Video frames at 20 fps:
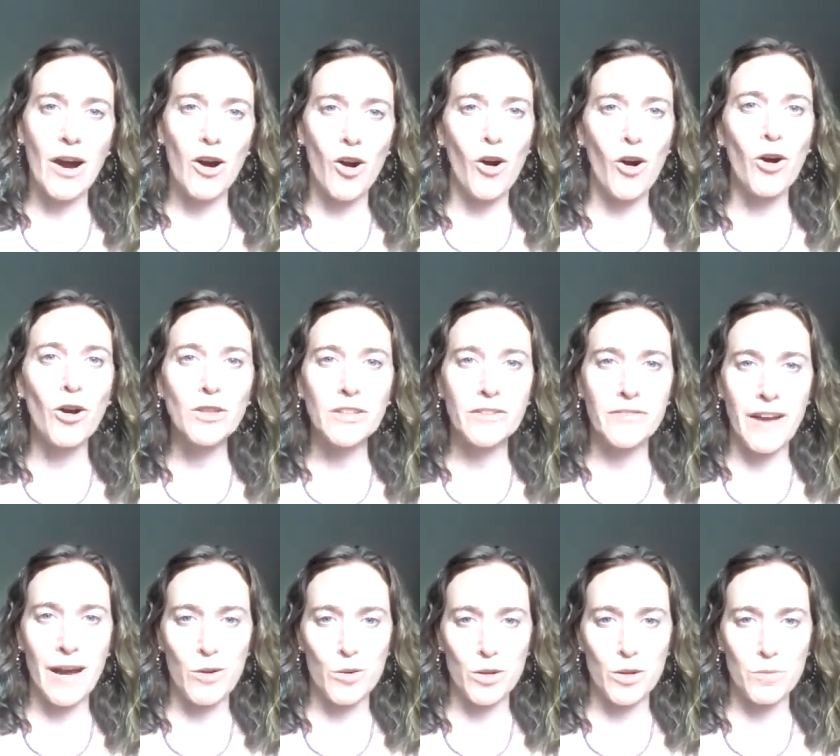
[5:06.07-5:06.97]
all of
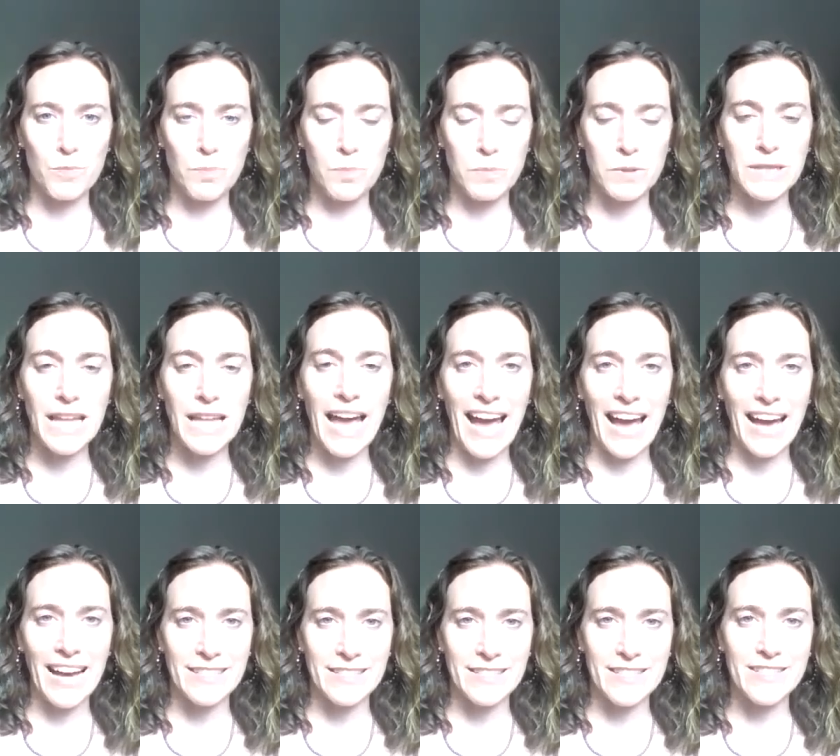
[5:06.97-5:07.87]
our
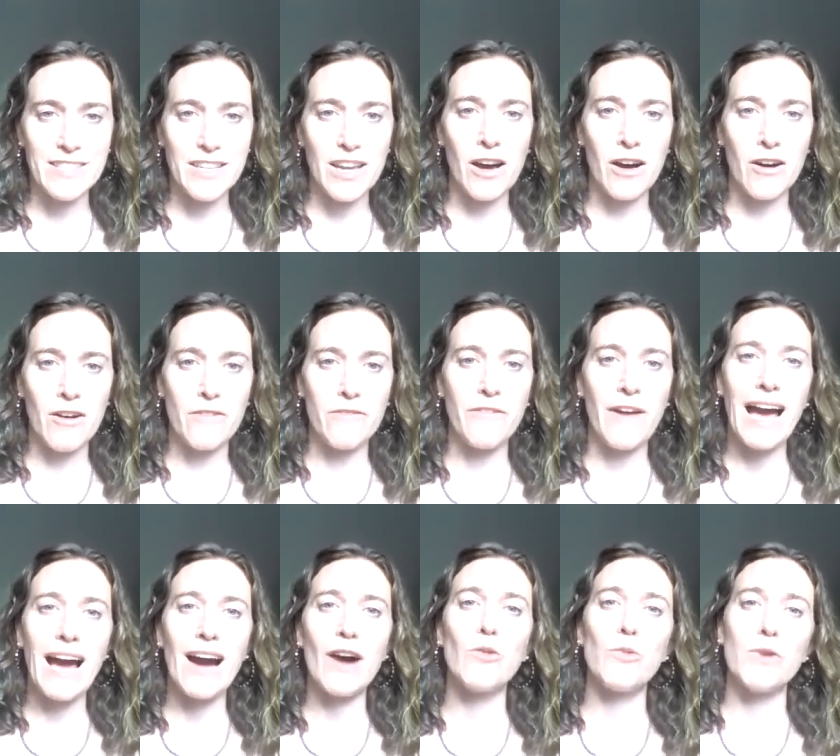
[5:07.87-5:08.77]
plans of
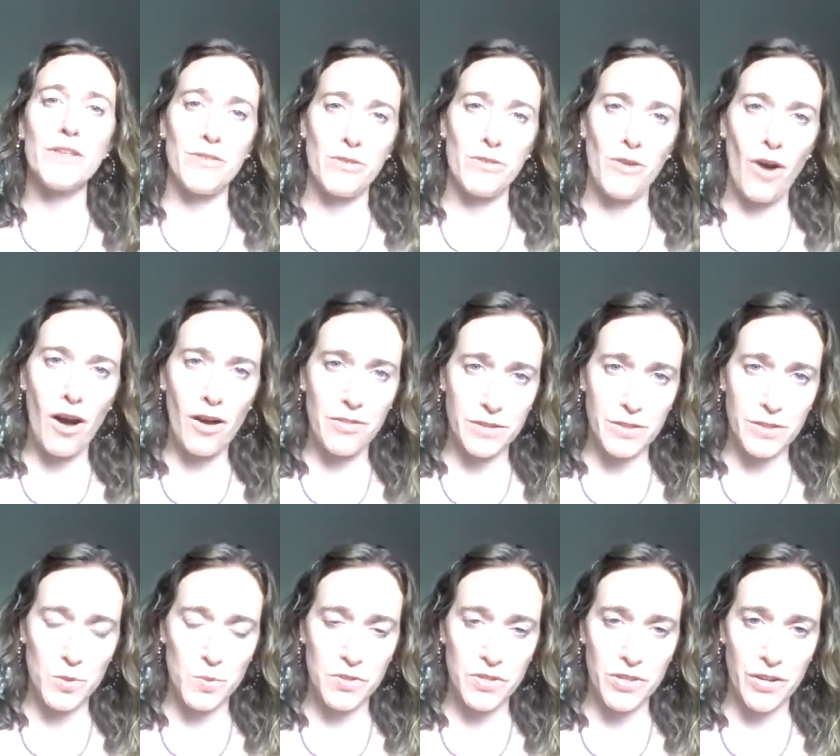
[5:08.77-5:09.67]
how we thought
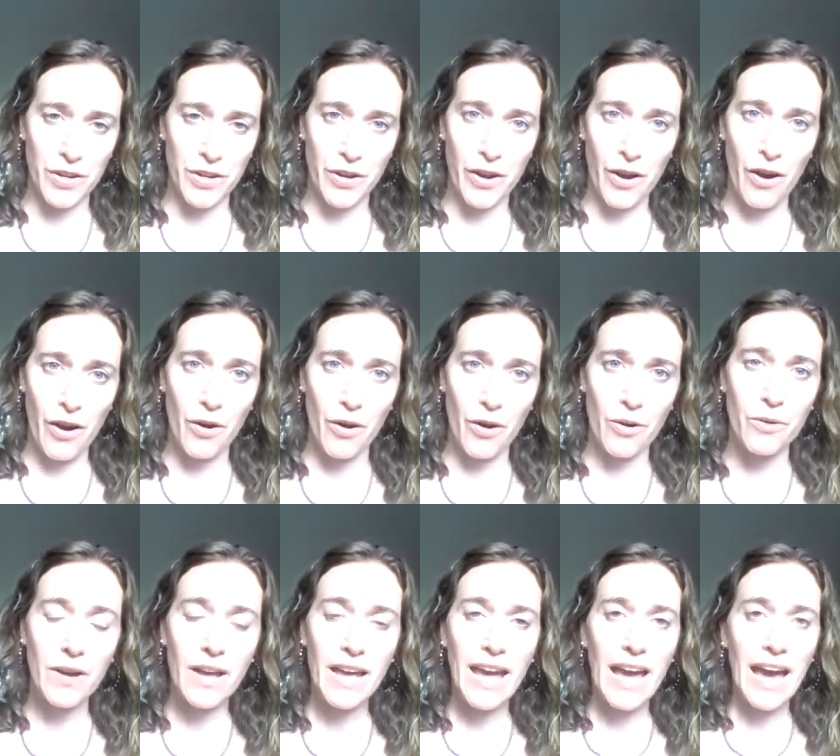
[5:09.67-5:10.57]
this was going to
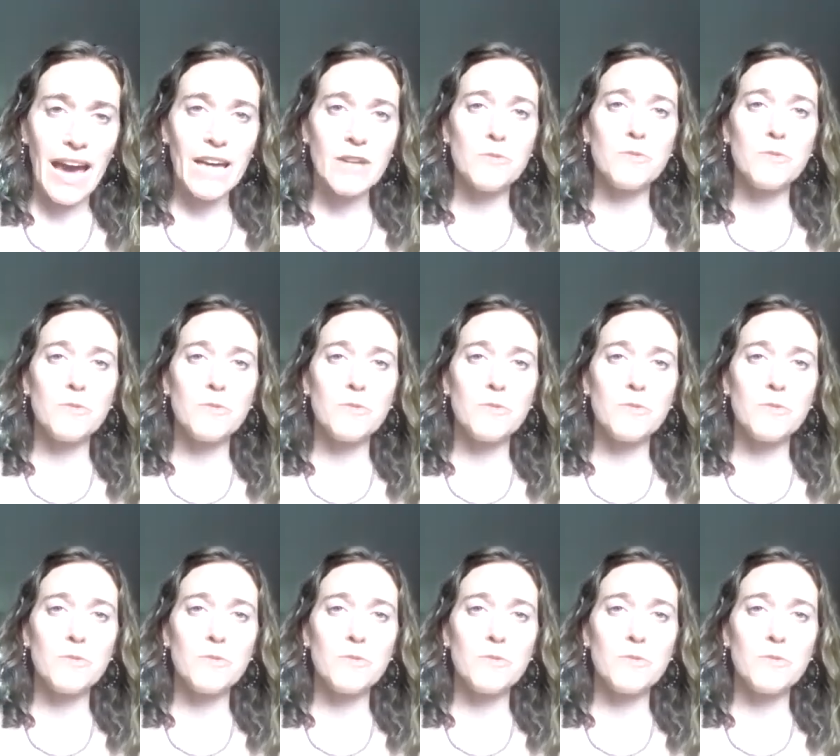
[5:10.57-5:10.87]
go. And